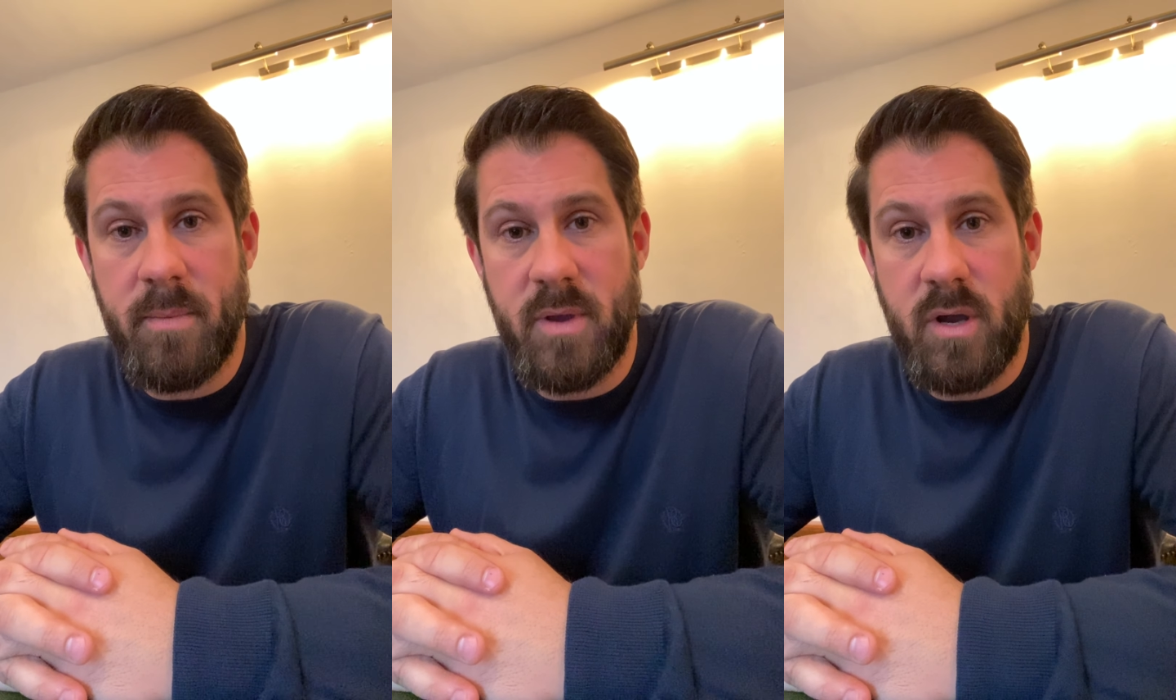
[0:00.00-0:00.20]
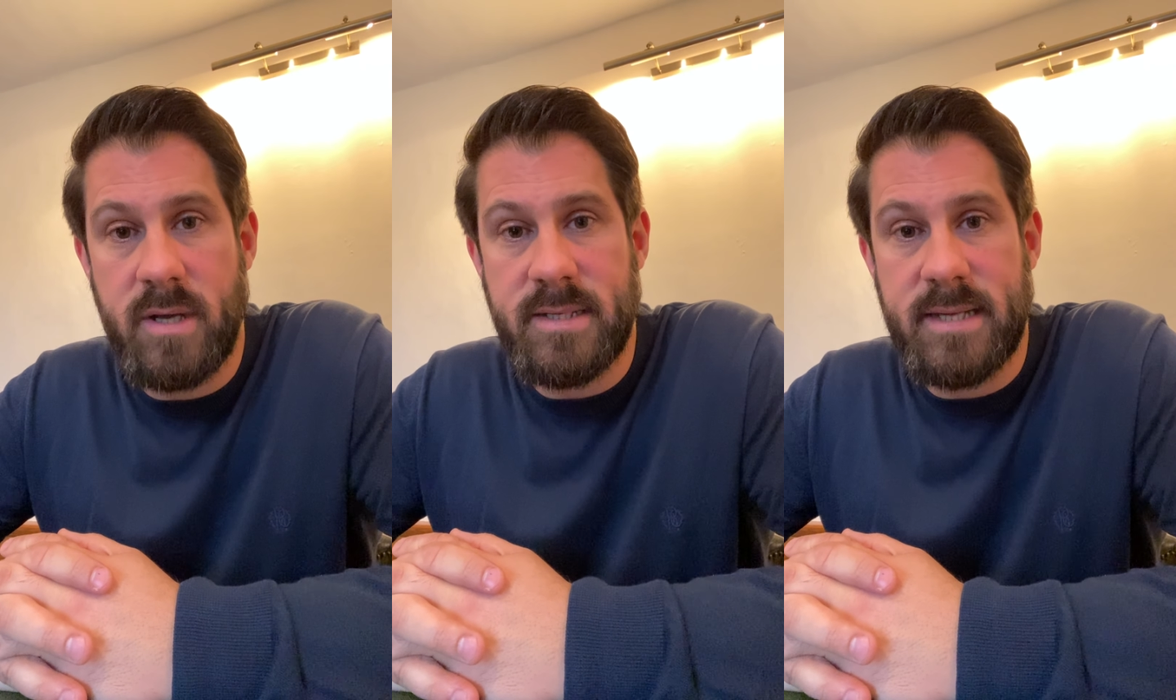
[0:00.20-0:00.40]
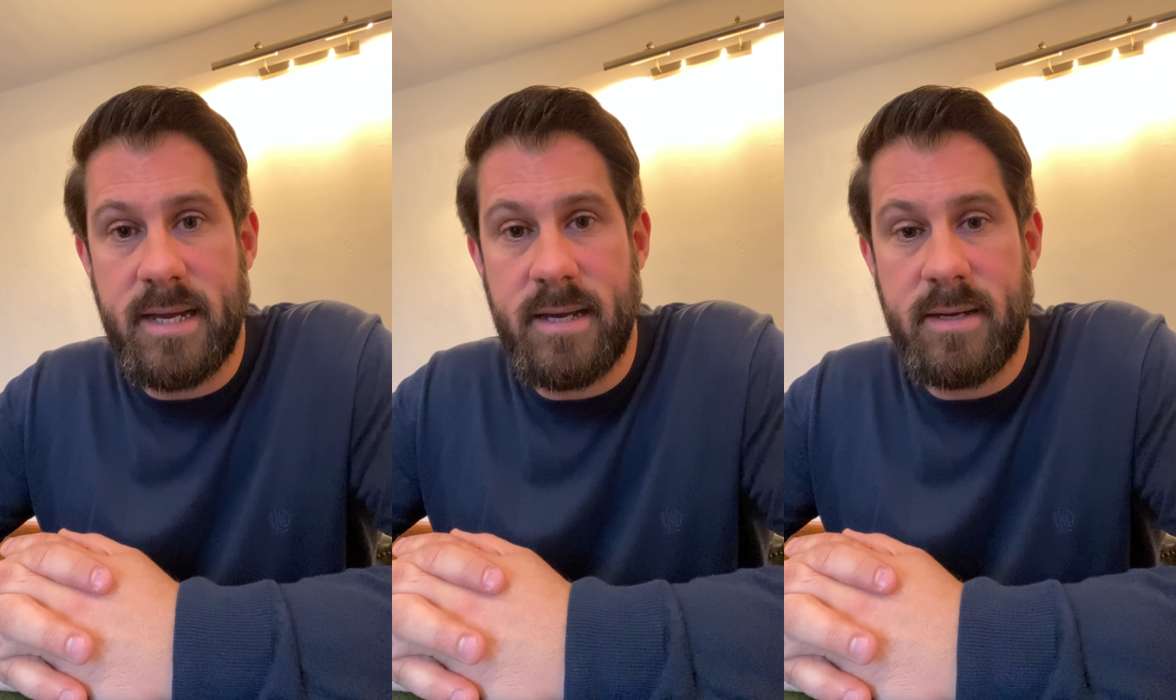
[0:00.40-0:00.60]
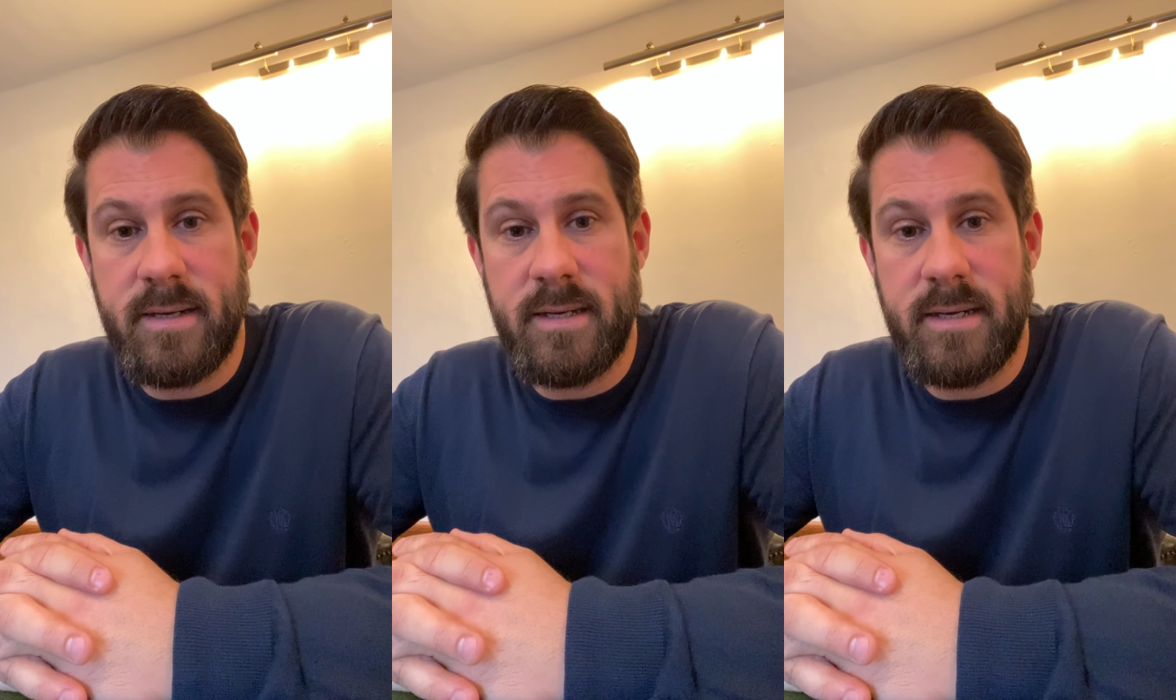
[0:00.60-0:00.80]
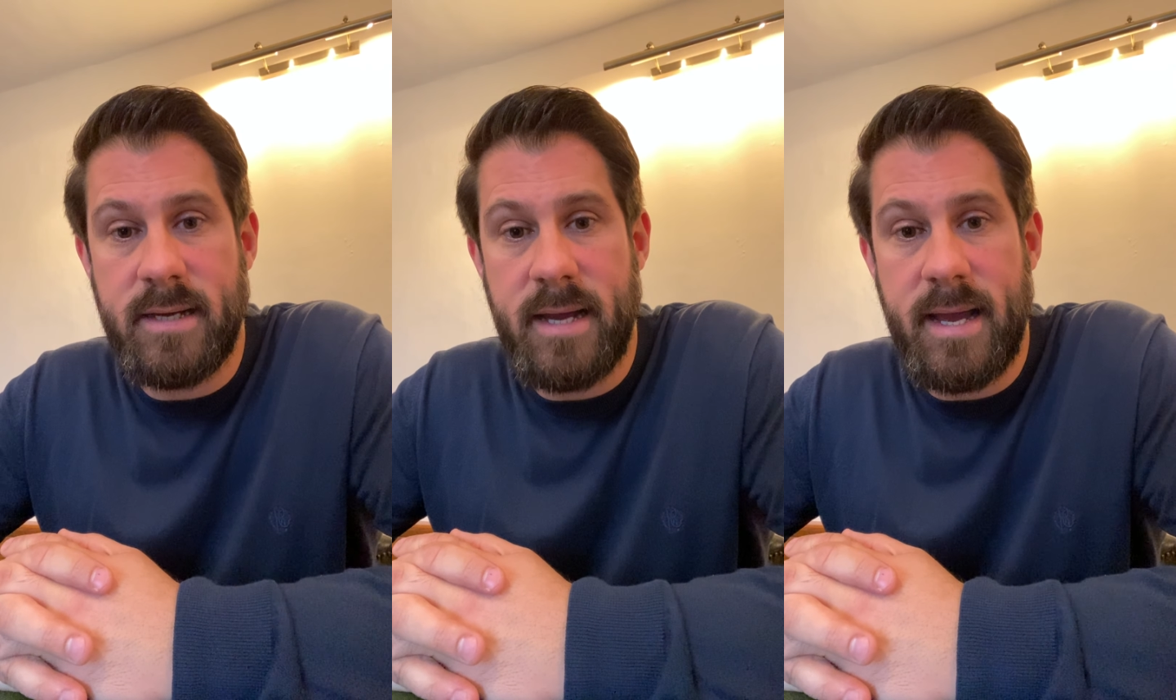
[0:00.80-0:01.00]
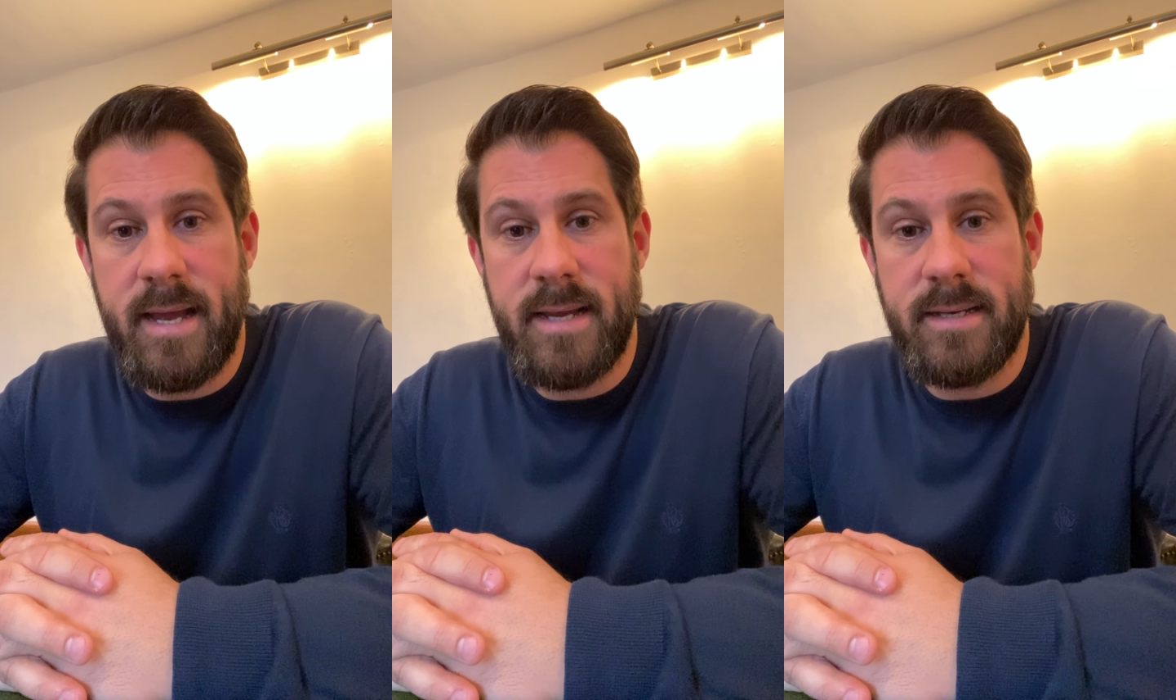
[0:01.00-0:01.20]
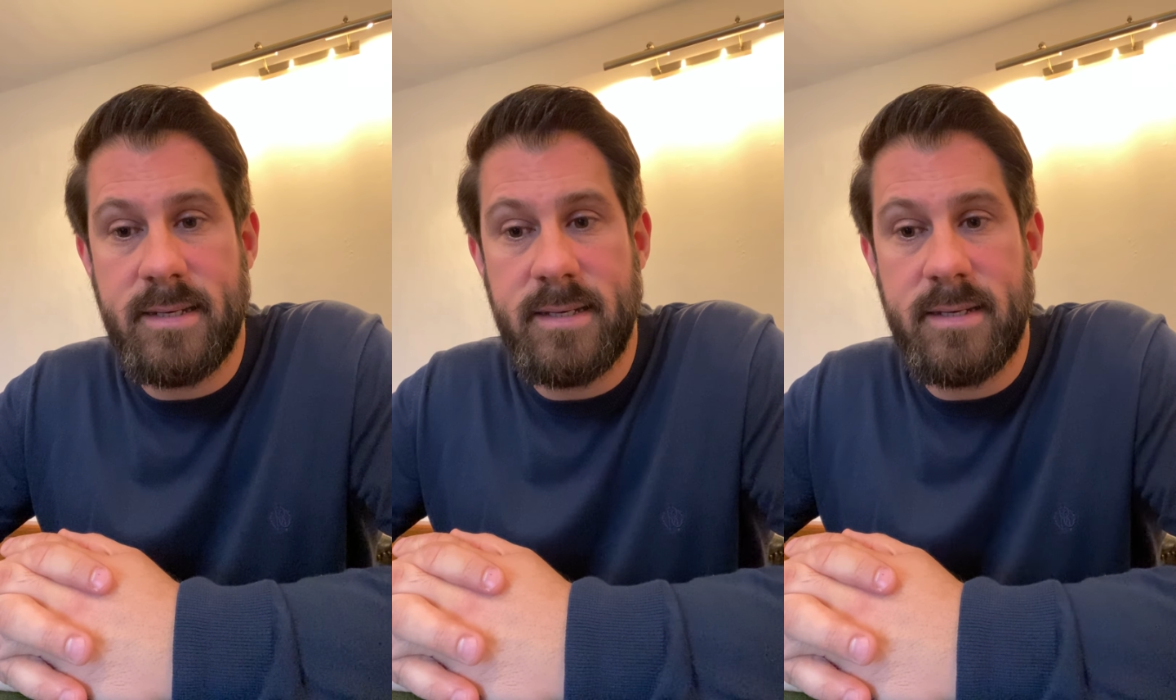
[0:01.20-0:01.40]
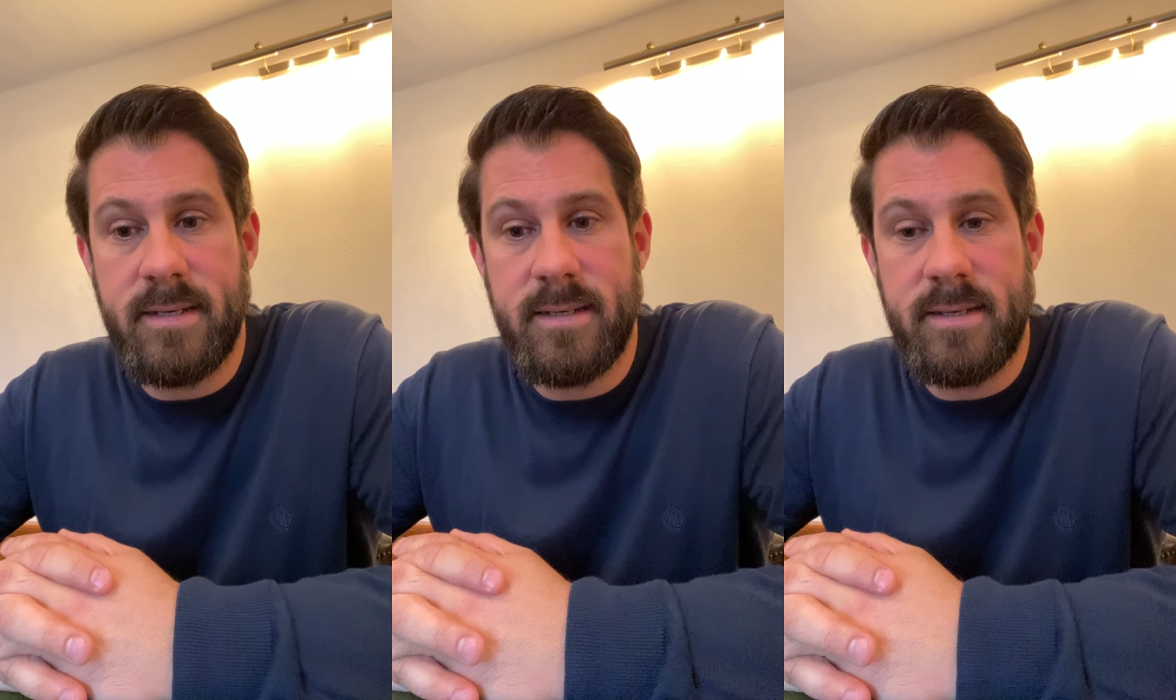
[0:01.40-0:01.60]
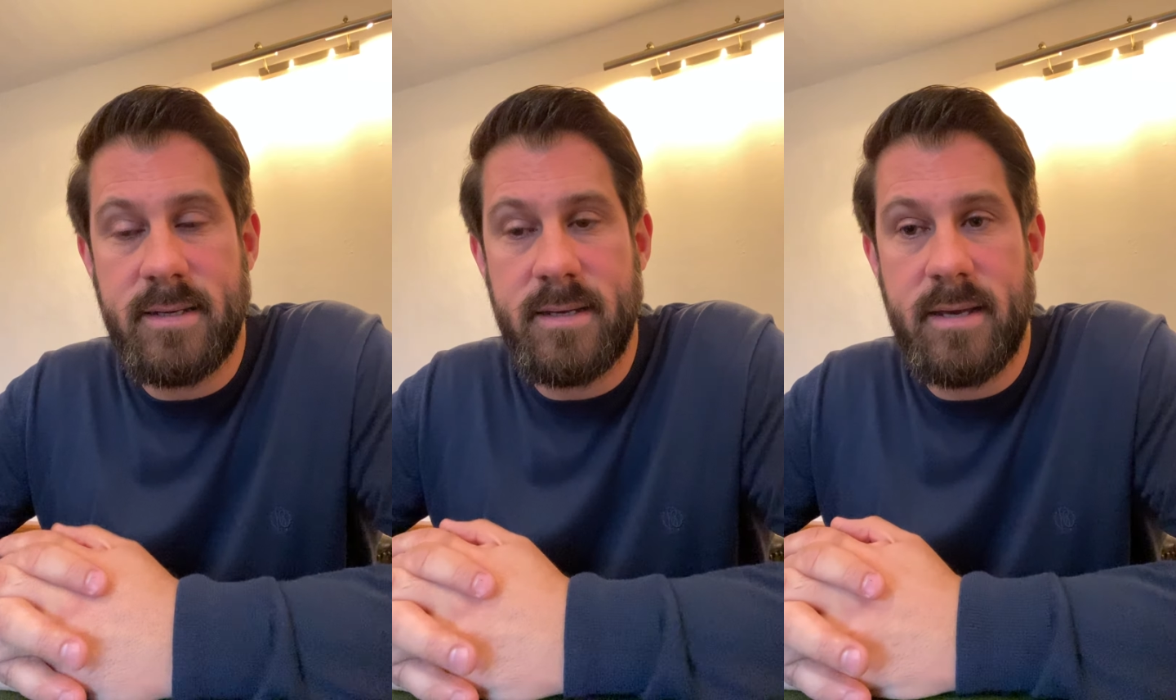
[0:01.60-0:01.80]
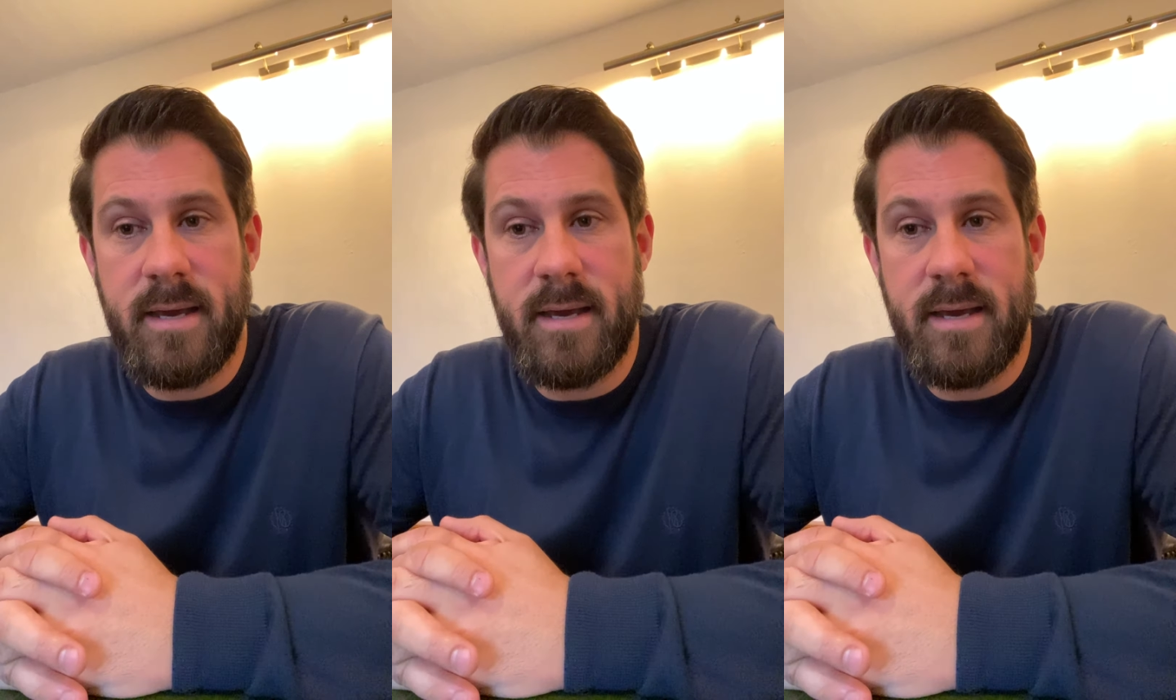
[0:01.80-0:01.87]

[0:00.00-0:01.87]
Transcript: my eyes out, and